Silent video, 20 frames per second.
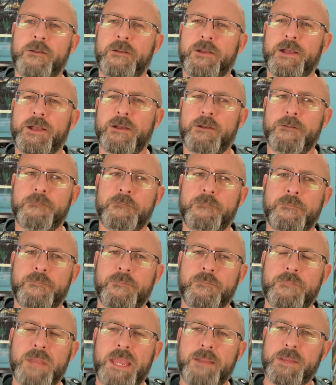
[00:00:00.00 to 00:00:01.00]
um,
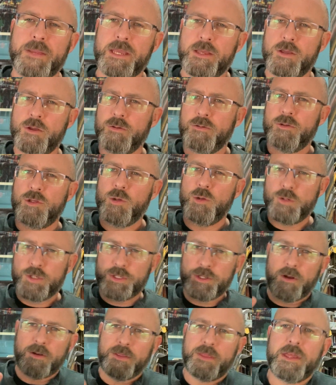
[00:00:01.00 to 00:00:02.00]
maybe you, you
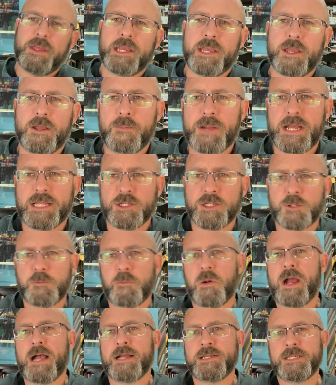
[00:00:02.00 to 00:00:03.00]
start thinking about this
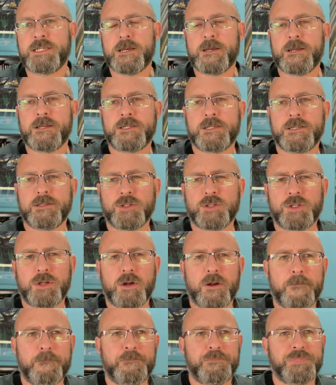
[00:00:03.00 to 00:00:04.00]
process and
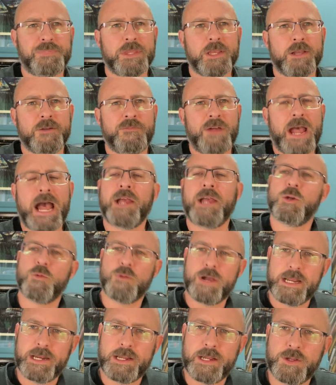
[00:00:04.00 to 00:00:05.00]
start
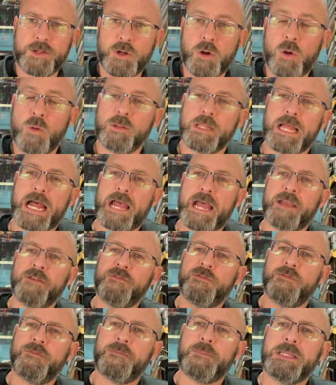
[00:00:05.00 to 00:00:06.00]
evaluating in your own
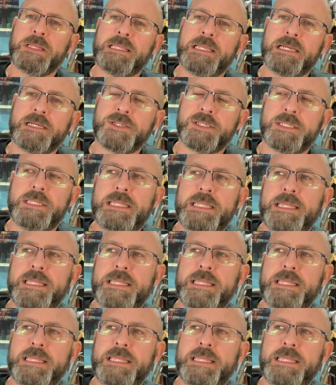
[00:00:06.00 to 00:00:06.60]
life does